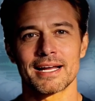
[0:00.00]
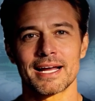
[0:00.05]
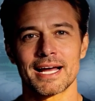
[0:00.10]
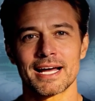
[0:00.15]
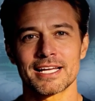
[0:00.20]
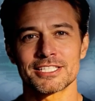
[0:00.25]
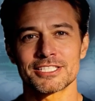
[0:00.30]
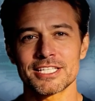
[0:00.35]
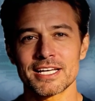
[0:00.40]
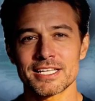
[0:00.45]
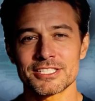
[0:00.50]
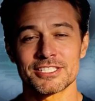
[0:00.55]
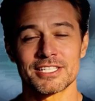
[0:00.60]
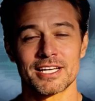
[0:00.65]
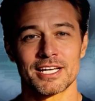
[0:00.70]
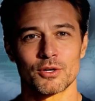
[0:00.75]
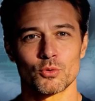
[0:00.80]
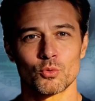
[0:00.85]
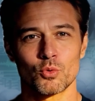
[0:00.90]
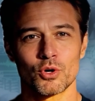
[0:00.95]

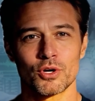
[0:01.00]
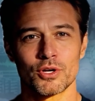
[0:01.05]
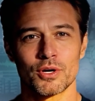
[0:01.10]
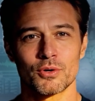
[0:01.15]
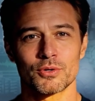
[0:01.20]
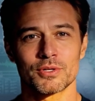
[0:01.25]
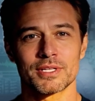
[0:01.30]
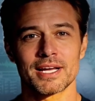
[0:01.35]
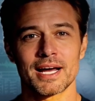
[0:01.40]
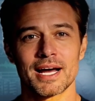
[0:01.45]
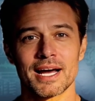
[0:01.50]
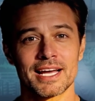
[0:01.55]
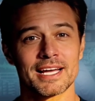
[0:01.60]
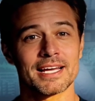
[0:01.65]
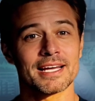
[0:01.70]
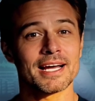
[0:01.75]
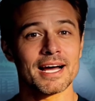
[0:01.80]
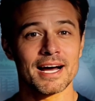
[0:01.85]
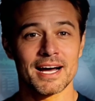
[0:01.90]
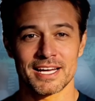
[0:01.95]
SSA
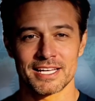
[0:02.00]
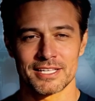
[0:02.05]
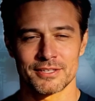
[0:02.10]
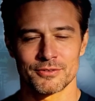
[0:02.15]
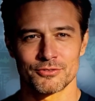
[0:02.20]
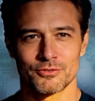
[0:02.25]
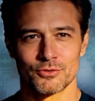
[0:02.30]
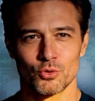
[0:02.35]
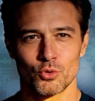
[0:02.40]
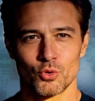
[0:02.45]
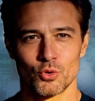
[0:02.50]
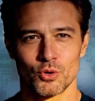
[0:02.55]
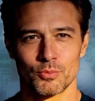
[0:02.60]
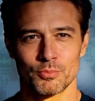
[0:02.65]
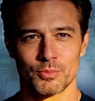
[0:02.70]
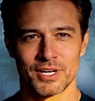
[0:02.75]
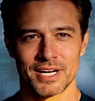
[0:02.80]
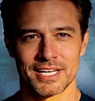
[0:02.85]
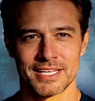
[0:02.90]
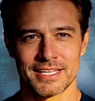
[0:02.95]
1099 form
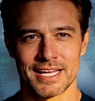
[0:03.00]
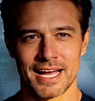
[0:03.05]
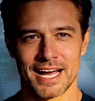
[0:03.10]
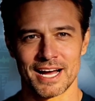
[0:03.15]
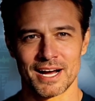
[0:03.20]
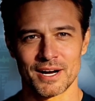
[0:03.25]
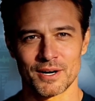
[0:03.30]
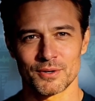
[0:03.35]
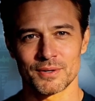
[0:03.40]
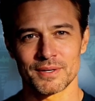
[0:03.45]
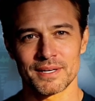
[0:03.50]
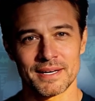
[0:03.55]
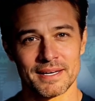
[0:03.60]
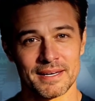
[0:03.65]
right now